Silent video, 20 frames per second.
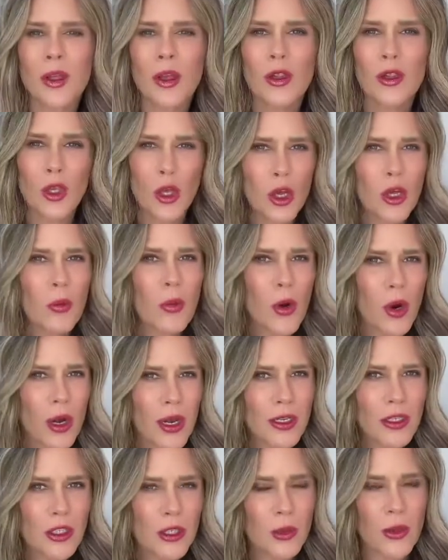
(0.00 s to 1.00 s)
look more
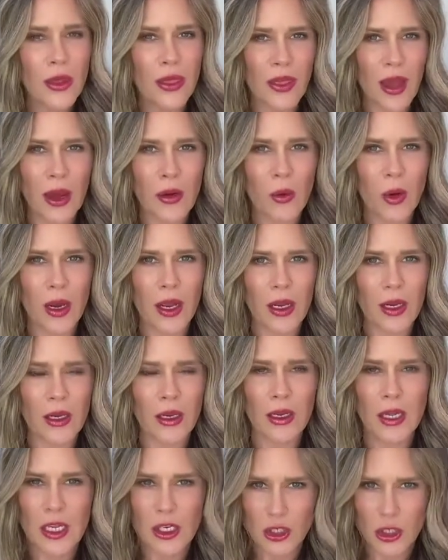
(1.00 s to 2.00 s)
into a thyroid
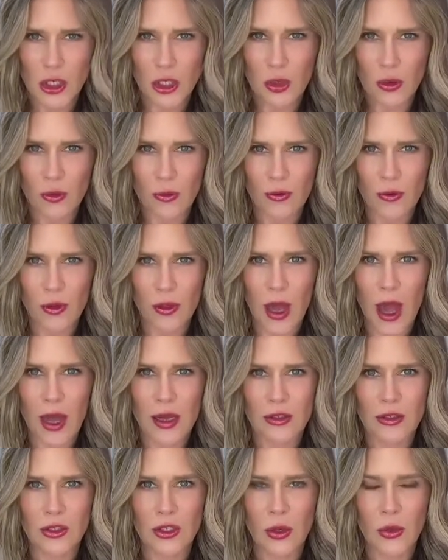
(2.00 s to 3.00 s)
issue for
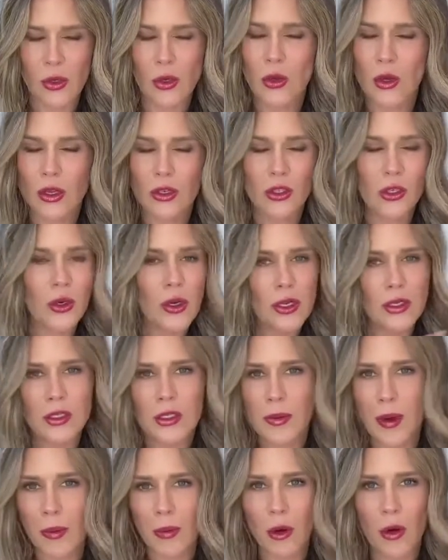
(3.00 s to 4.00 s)
that. So you can tune
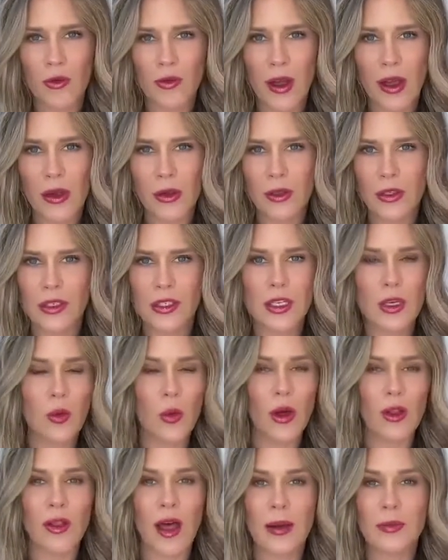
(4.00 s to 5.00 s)
into my profile to see
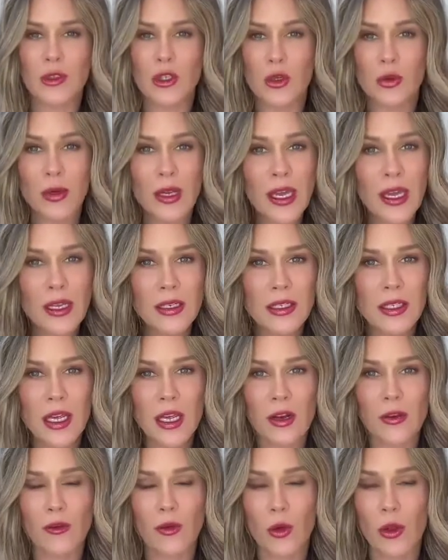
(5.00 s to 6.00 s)
what labs you need to
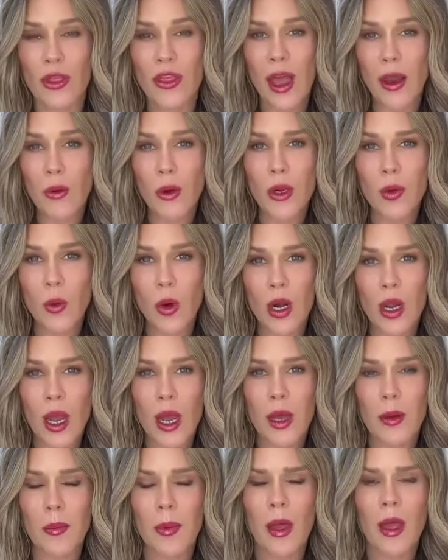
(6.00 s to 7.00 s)
get a full thyroid
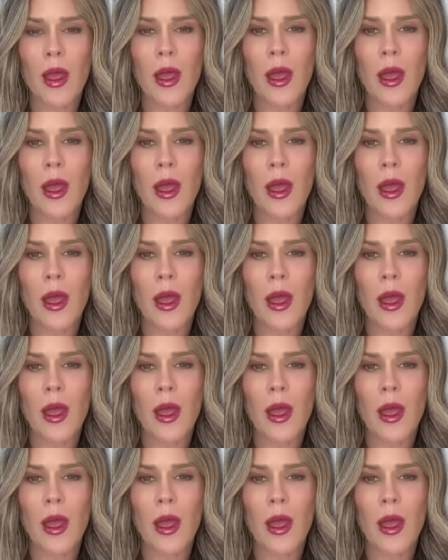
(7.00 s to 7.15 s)
workup,